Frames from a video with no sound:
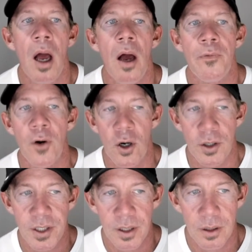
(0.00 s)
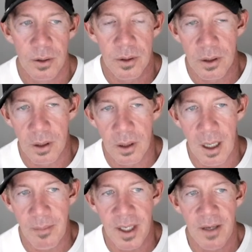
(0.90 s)
First,
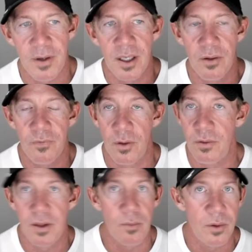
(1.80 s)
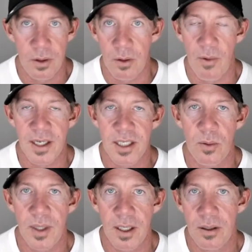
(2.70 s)
I'm giving for the rest of the
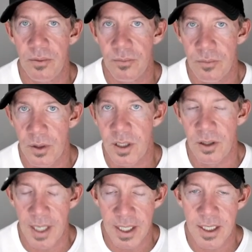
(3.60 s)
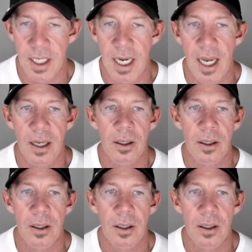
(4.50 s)
week until next Sunday